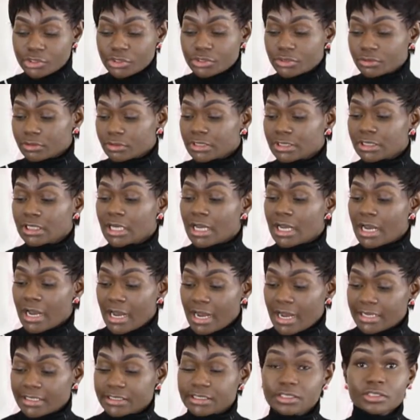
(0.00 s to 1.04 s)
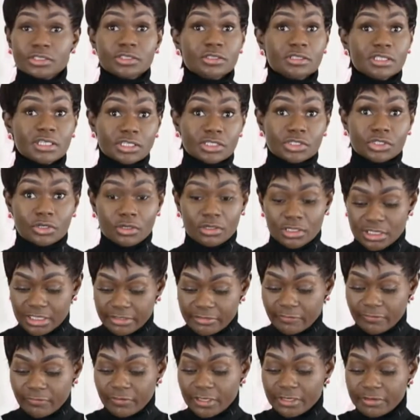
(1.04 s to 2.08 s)
should add to the
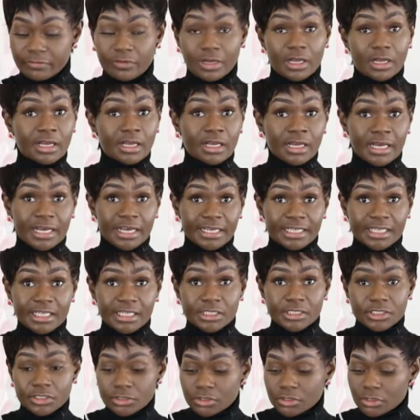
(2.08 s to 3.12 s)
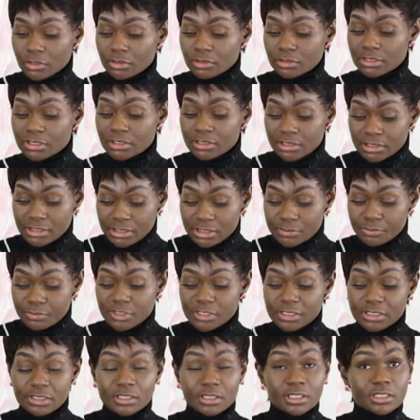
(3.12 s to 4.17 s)
chocolate flavor. I kid you not, this
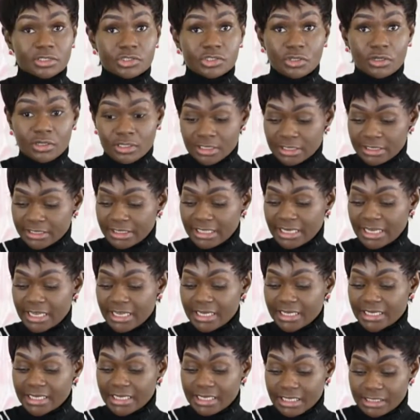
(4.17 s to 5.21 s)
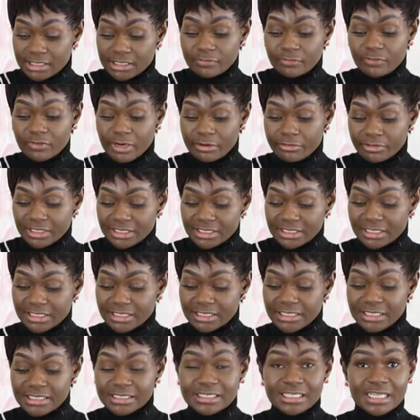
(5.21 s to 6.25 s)
particular chocolate cake is very
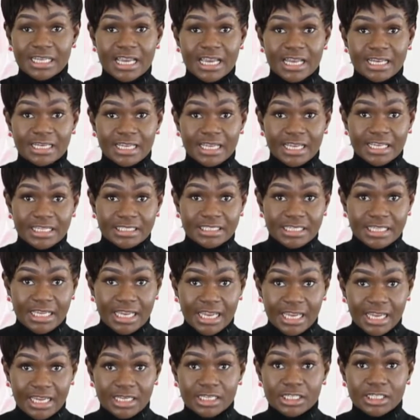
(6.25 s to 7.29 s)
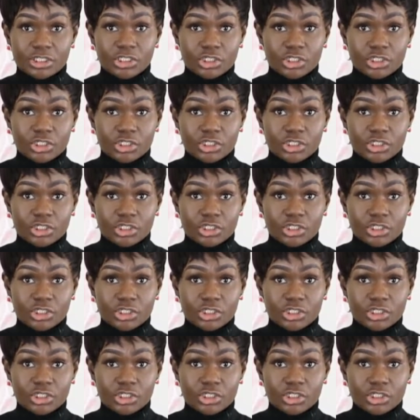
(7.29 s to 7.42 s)
decadent and is any